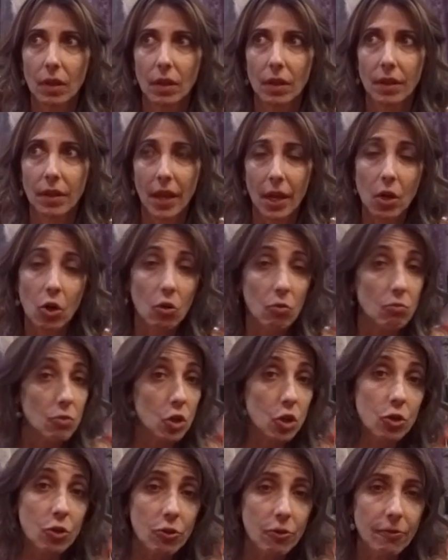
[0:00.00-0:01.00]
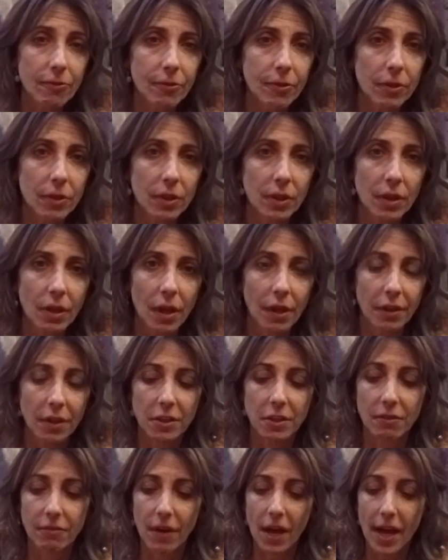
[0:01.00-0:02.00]
they don't move, the
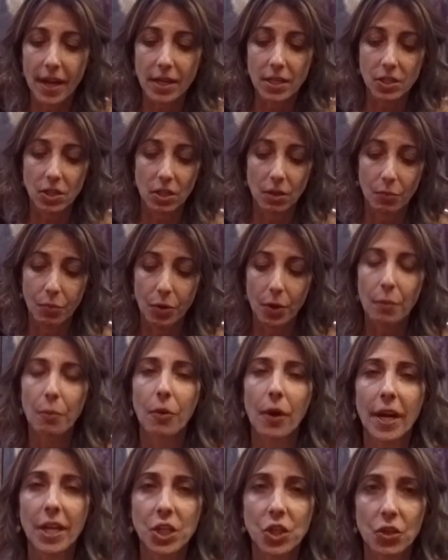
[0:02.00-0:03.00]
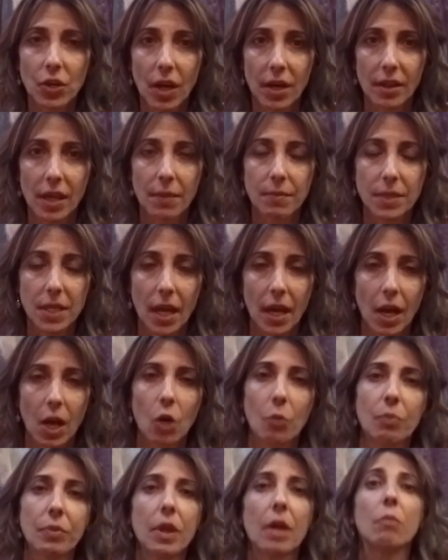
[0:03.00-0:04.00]
divine is going to put pressure on them to
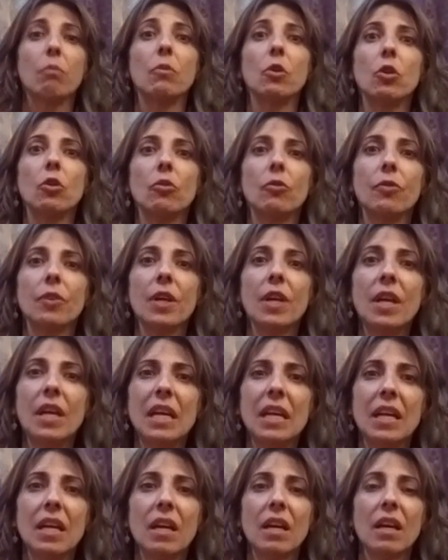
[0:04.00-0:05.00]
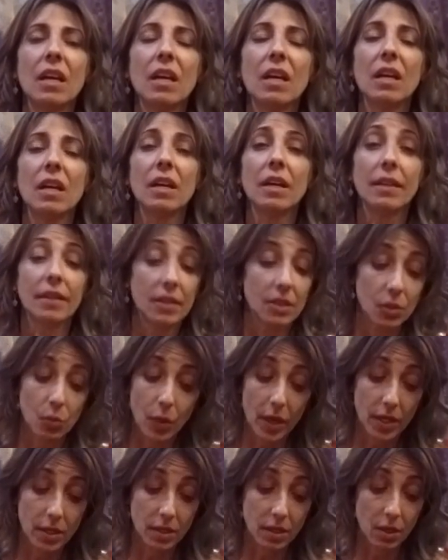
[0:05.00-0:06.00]
help them move. It's the
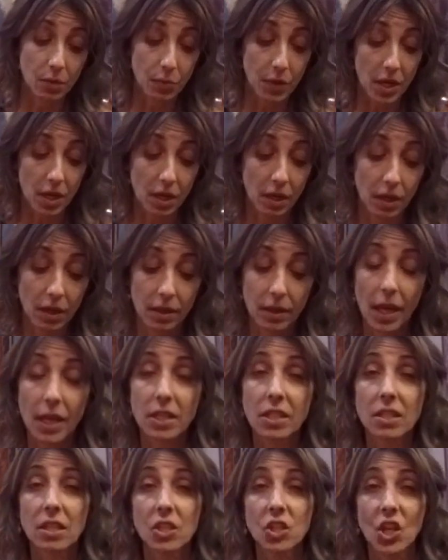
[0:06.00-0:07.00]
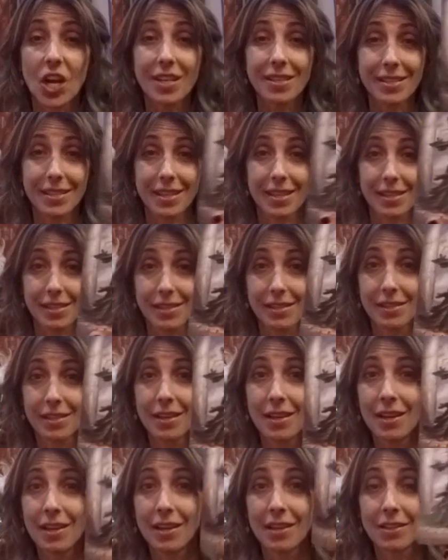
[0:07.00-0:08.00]
way it's going to be. That's the justice.
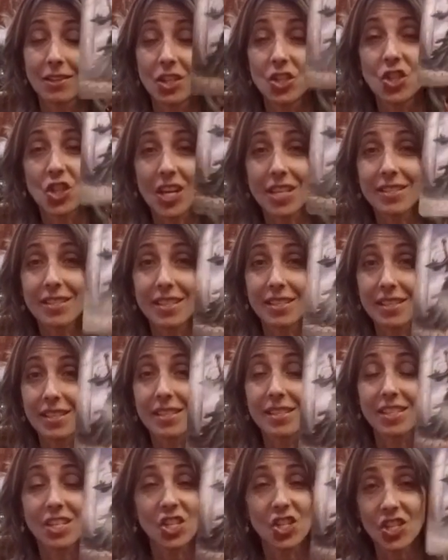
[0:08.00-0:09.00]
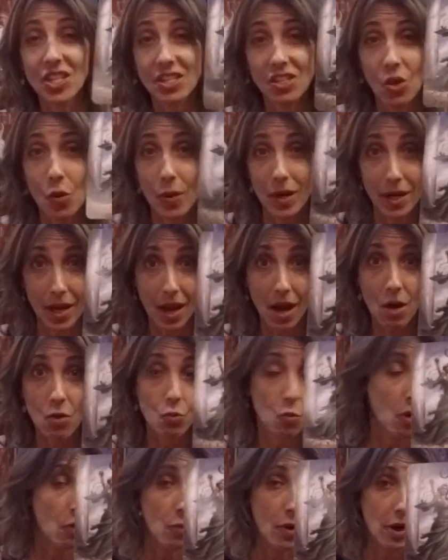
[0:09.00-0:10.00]
The justice is that shit's going
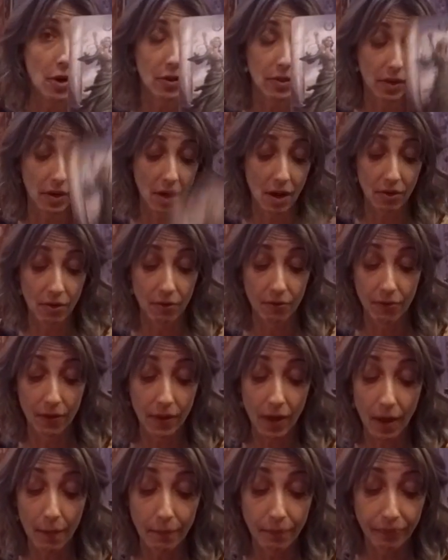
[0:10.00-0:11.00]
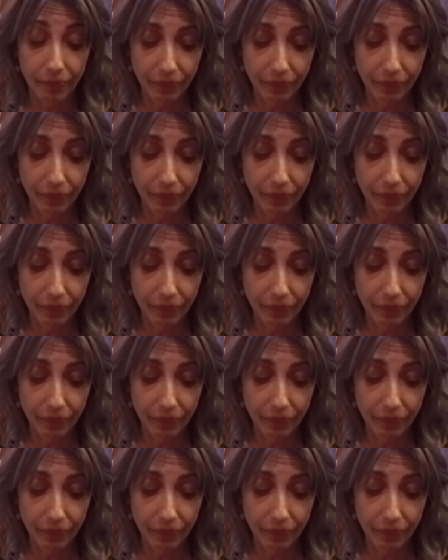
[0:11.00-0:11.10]
down one way or another for them.